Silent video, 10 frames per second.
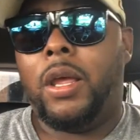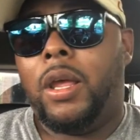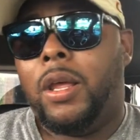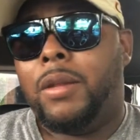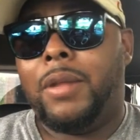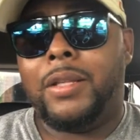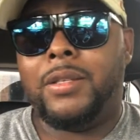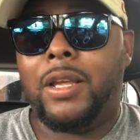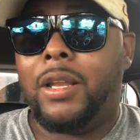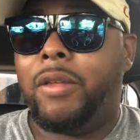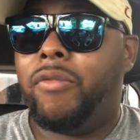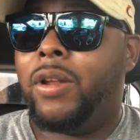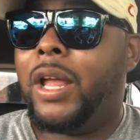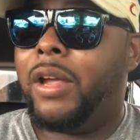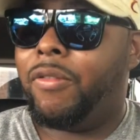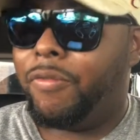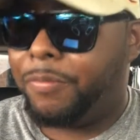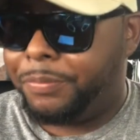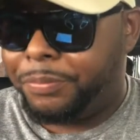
and that's it. Live your life.